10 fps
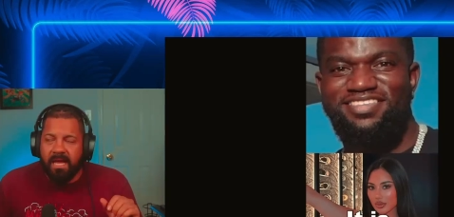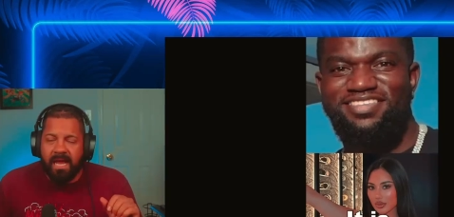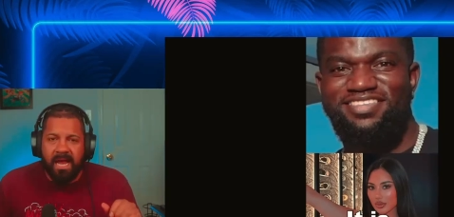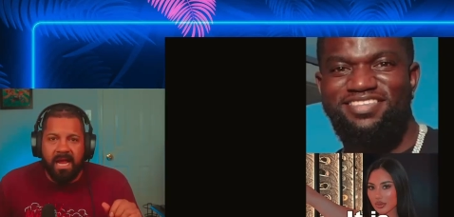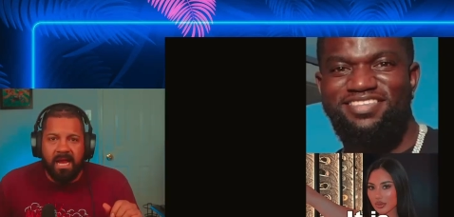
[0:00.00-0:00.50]

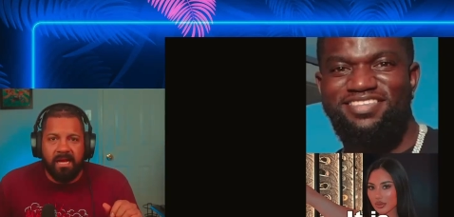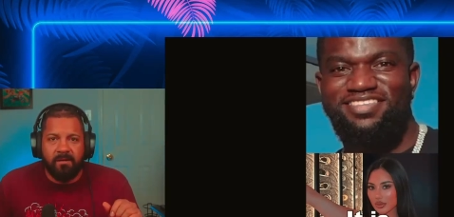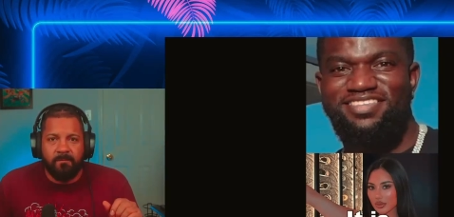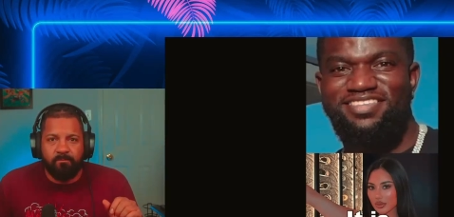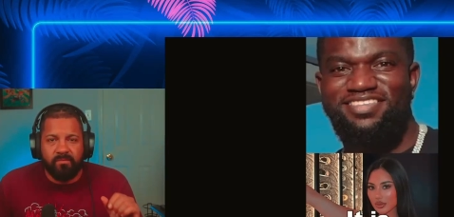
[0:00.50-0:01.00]

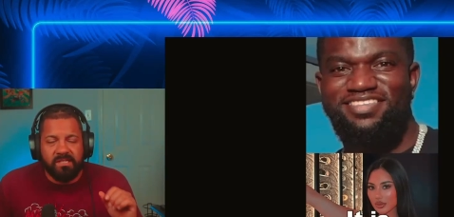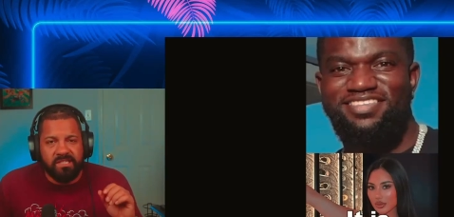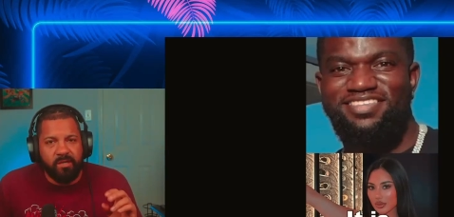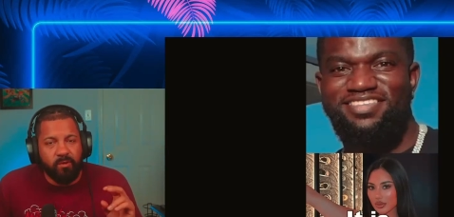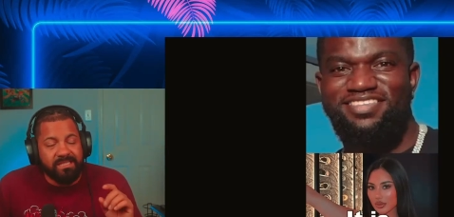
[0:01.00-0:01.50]
Speaker 1: and
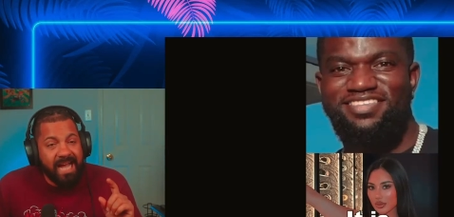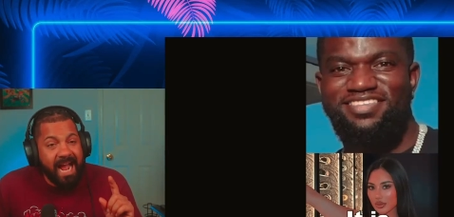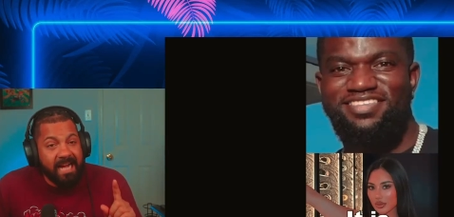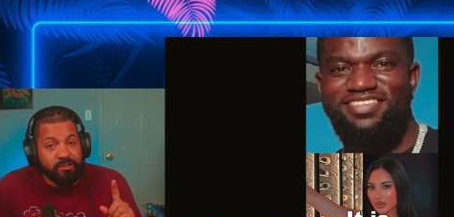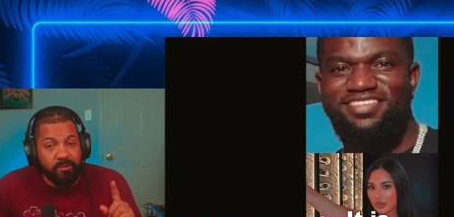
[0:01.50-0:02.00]
she was
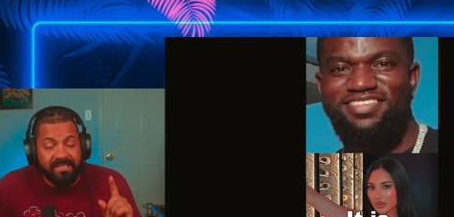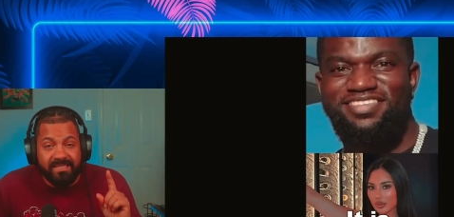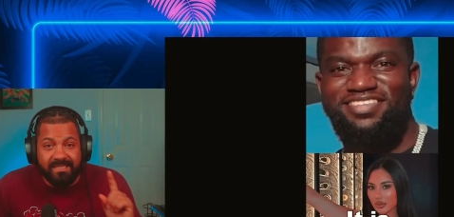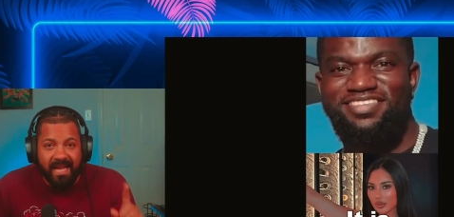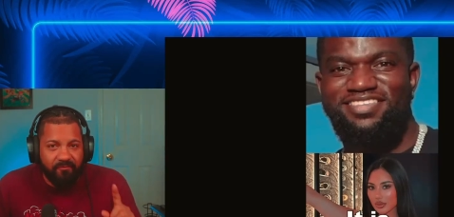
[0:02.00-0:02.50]
actually
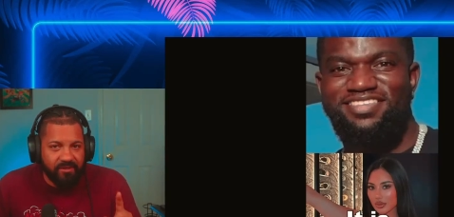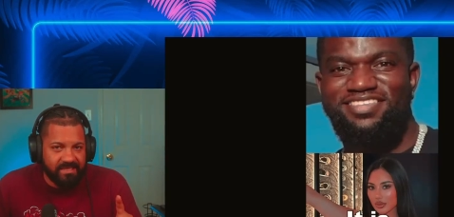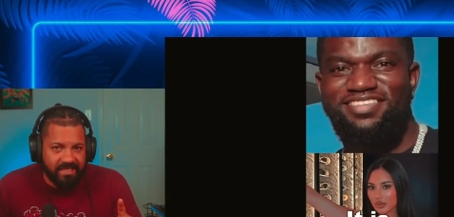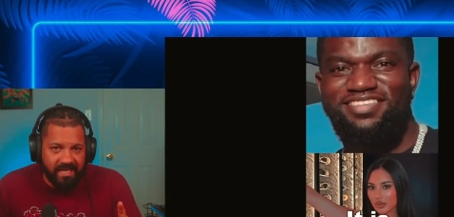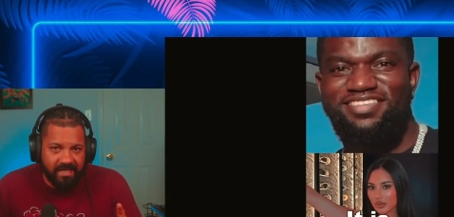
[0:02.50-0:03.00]

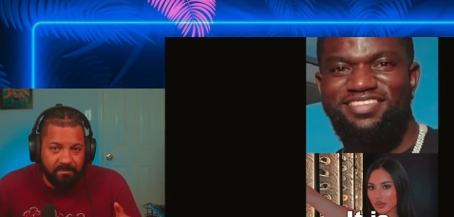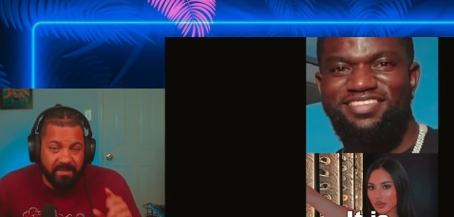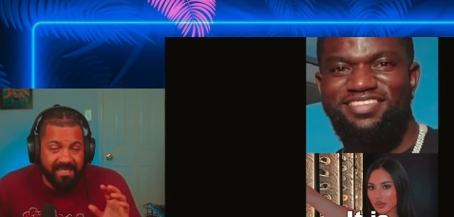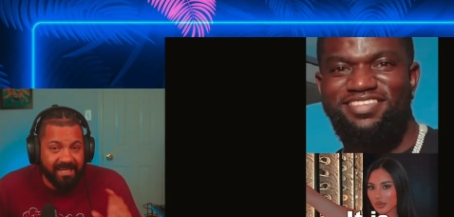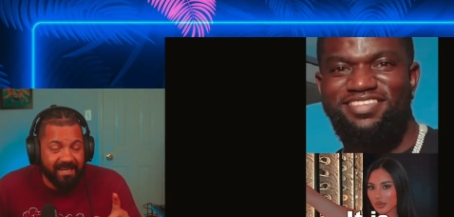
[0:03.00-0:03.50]
devastated
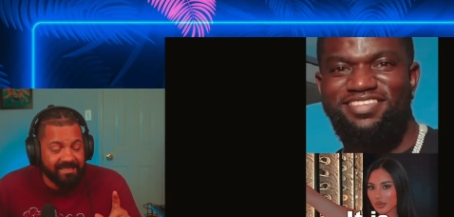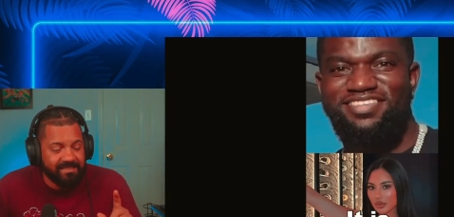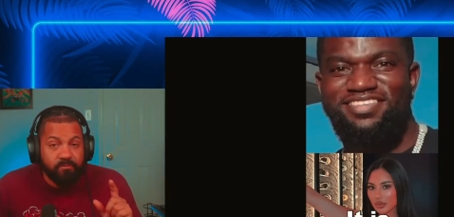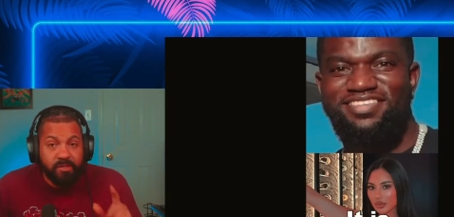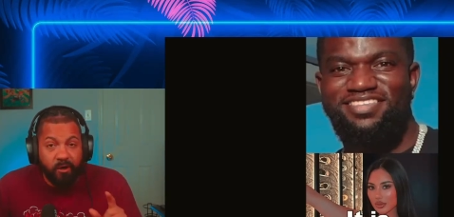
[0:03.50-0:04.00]

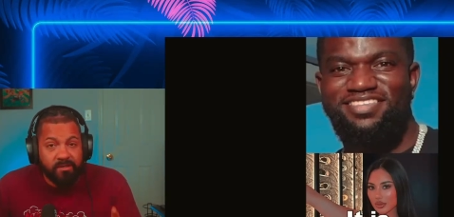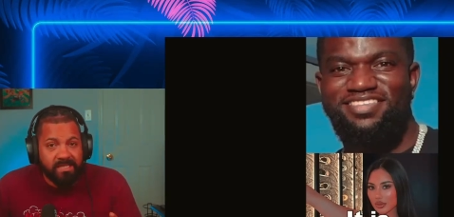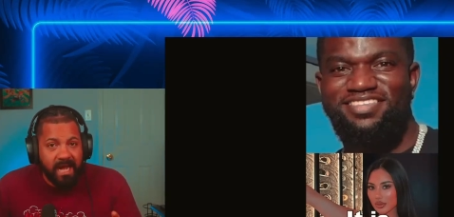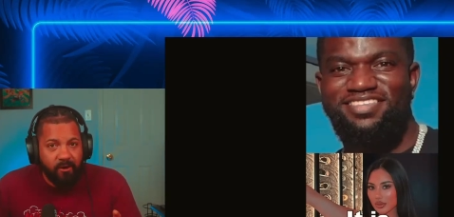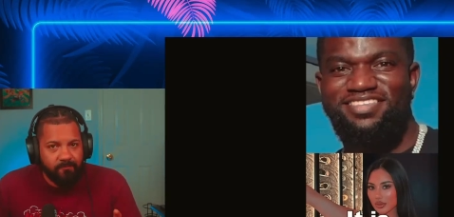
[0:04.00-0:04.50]
because
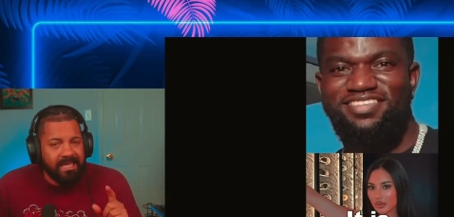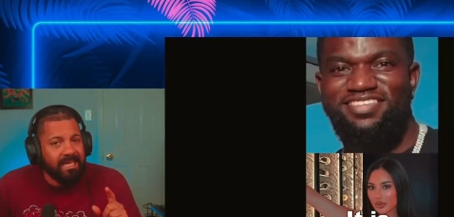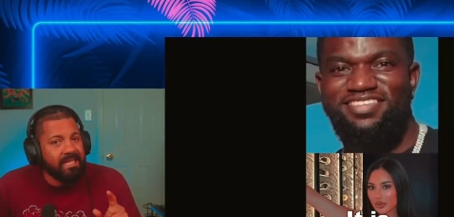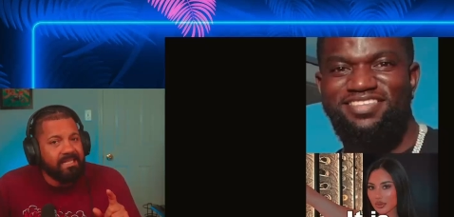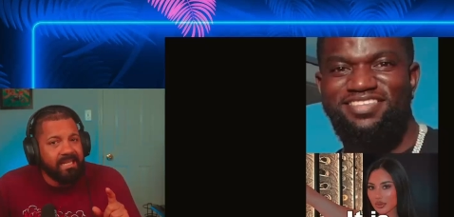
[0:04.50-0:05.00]
turns out
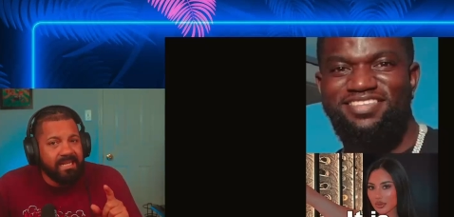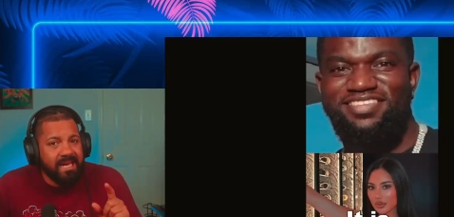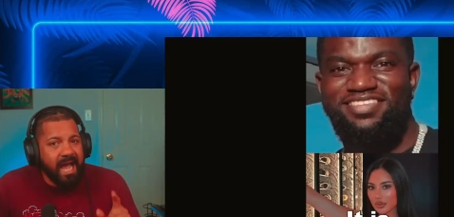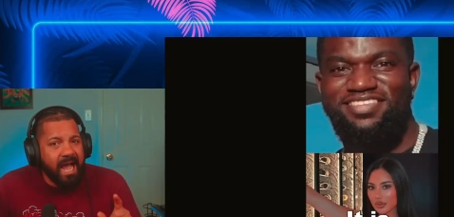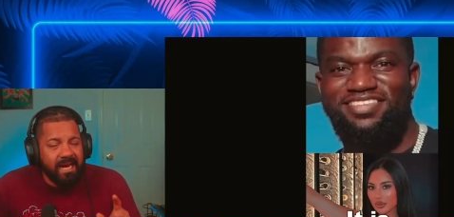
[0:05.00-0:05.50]
he did
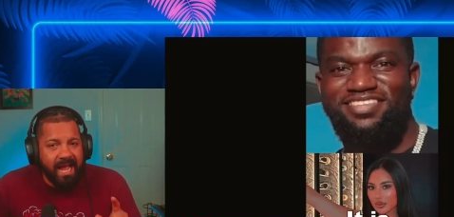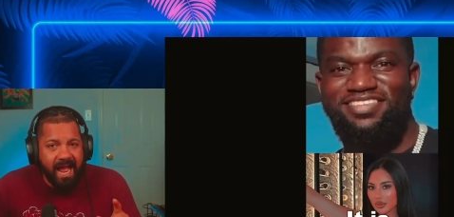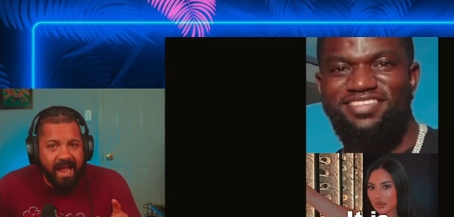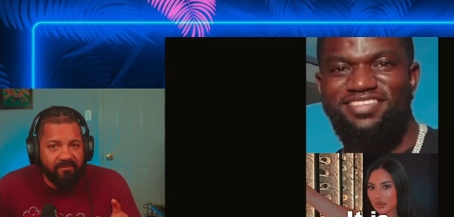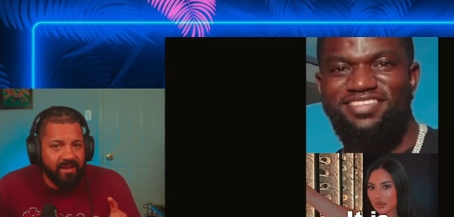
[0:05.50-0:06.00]
not
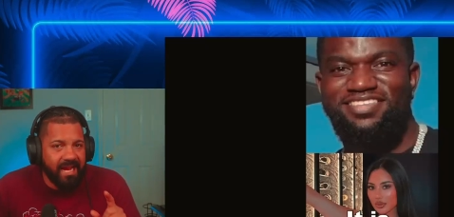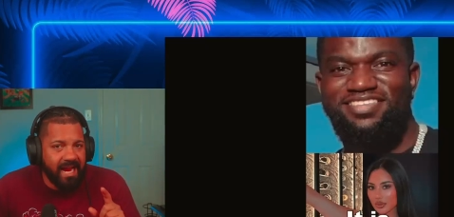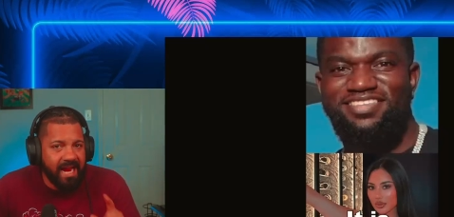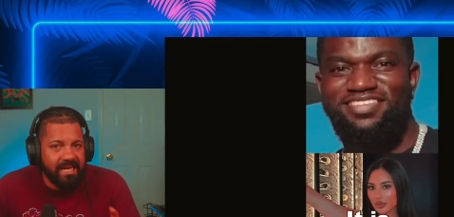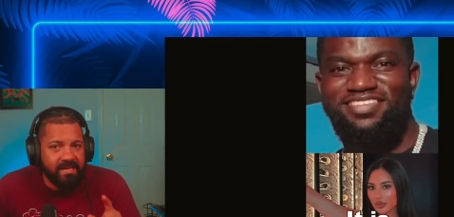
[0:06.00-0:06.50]
have
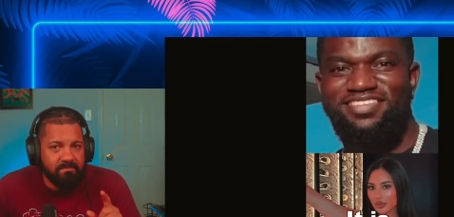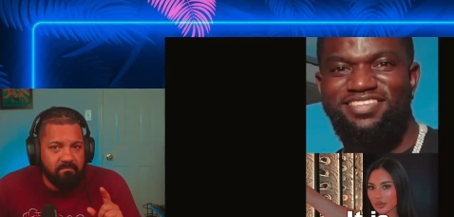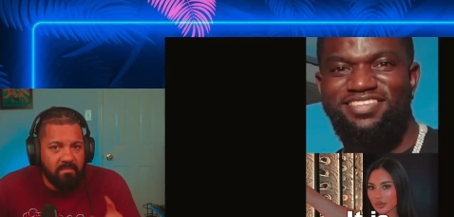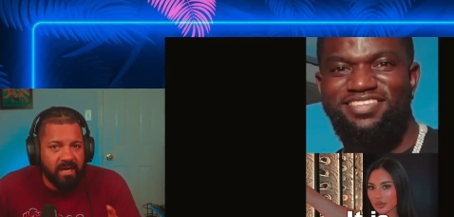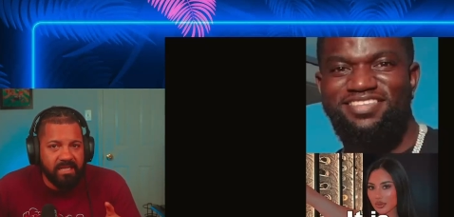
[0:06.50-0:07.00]
any
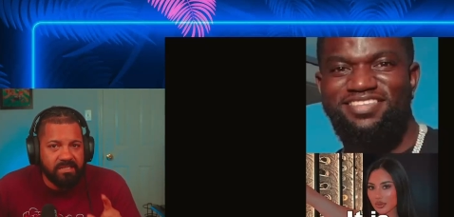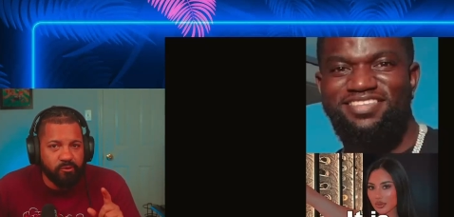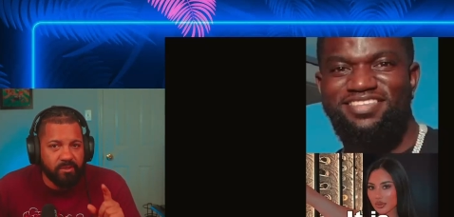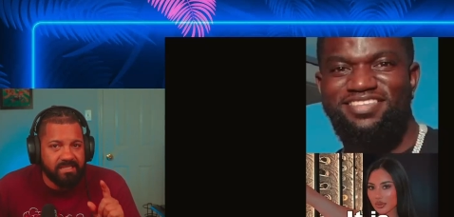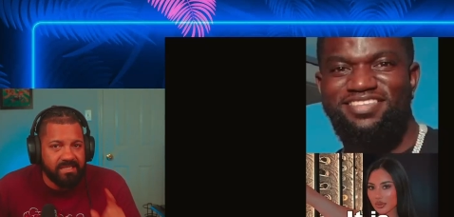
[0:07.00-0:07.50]
money
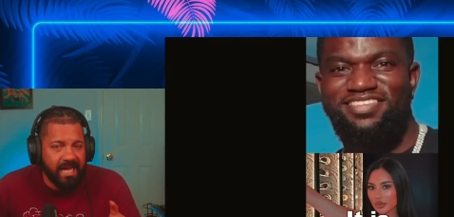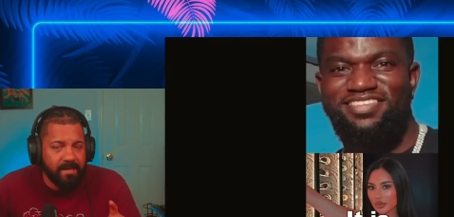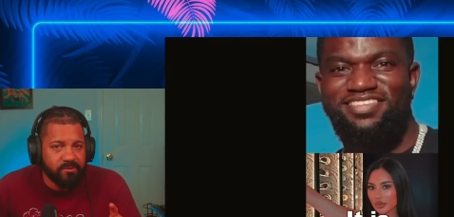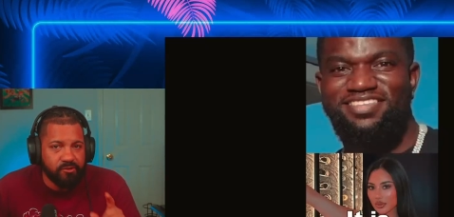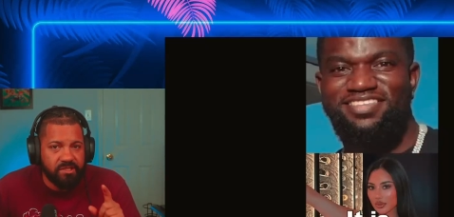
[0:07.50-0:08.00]
to his
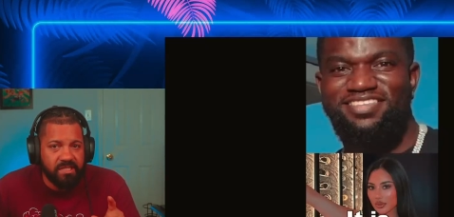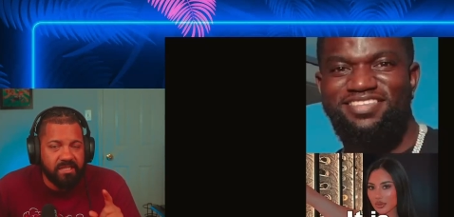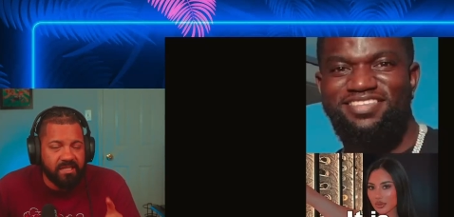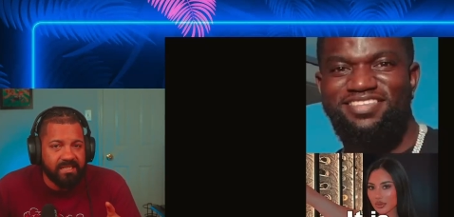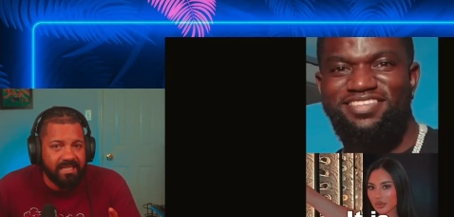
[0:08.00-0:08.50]
name, so she
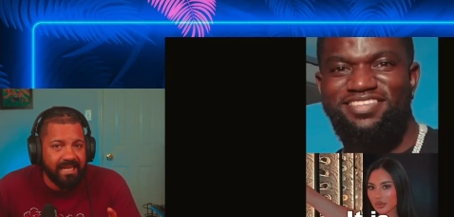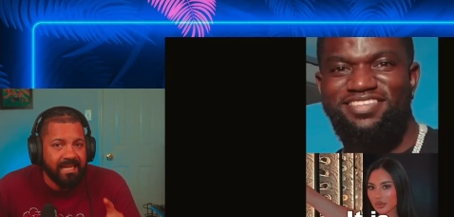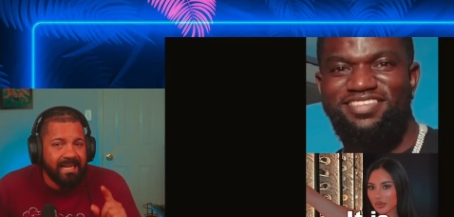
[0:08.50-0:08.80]
couldn't get